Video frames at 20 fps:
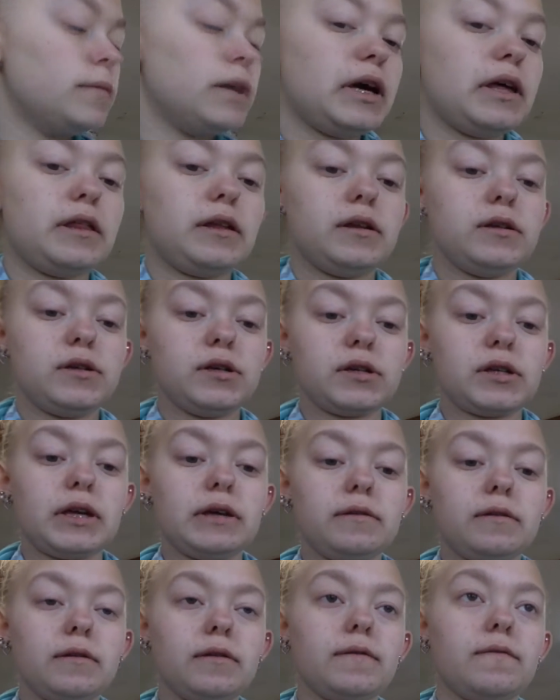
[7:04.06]
And then it just
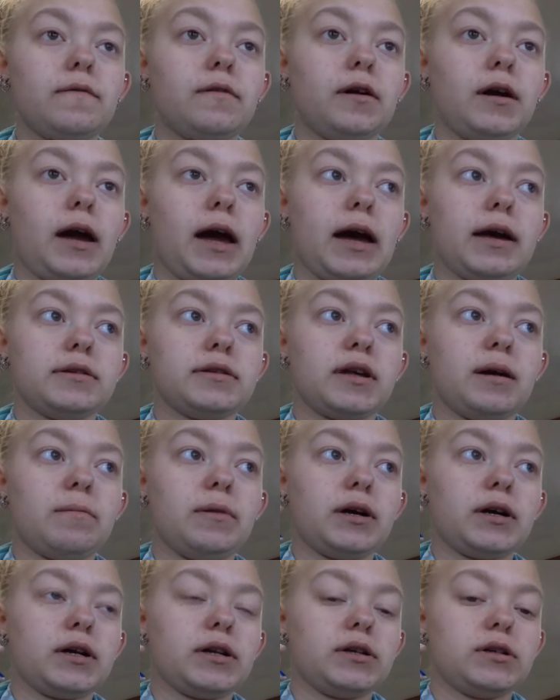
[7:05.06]
gives you the forecast. I'm
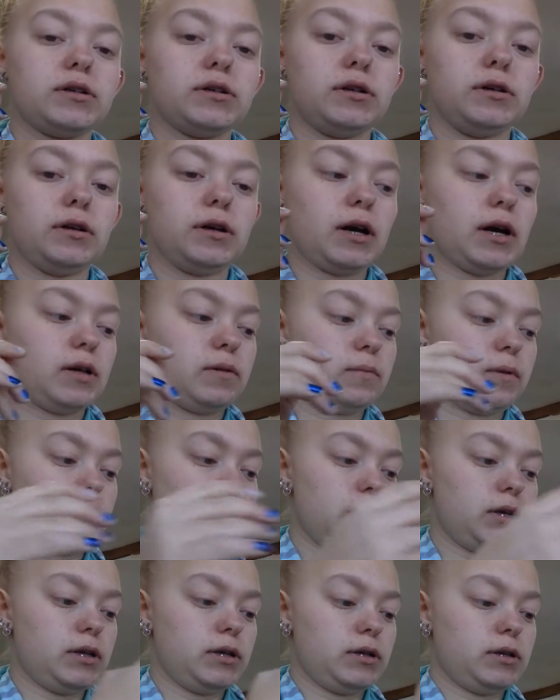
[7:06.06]
not going to show you guys
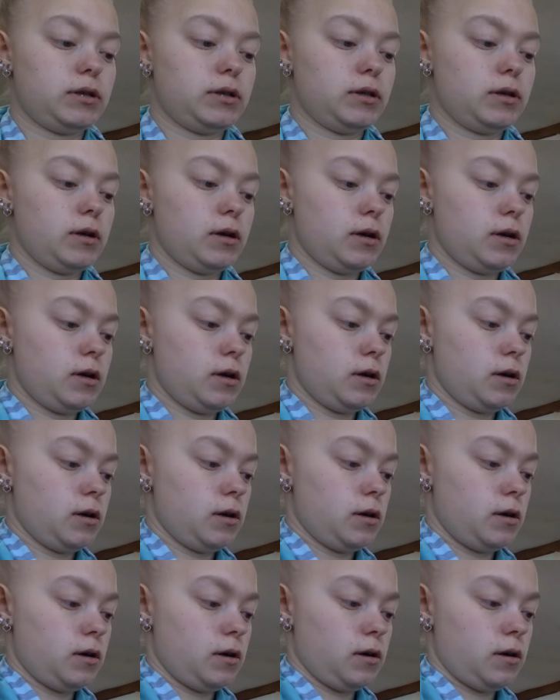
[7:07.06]
because...
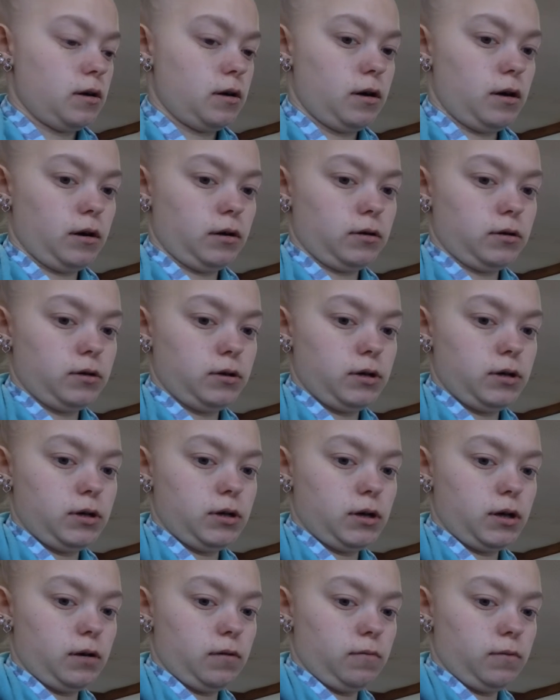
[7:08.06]

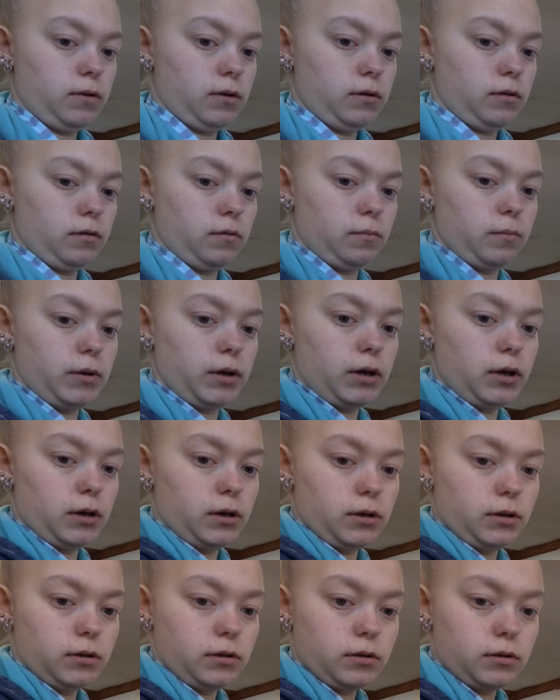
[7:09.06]
Actually, I will
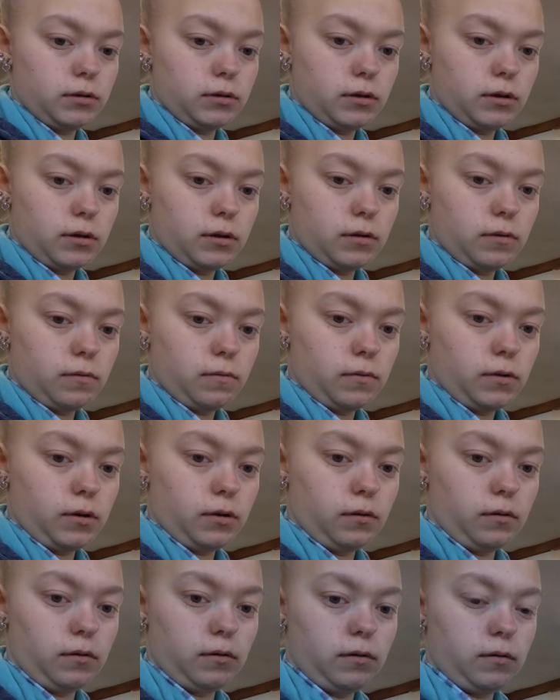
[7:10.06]
because...
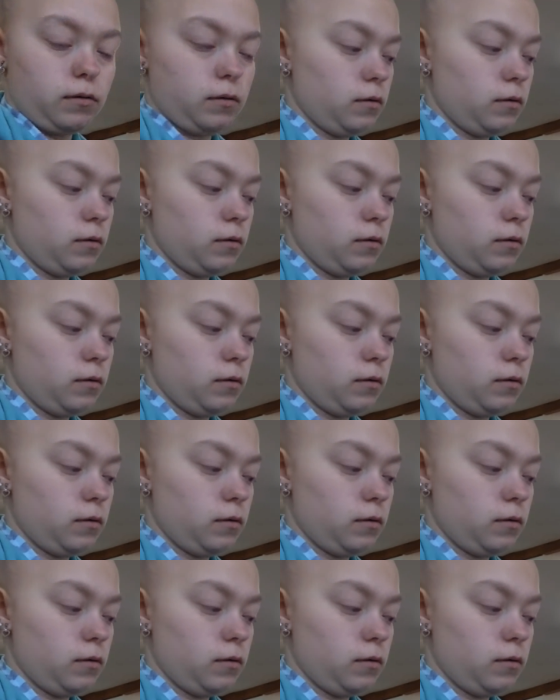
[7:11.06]
Well...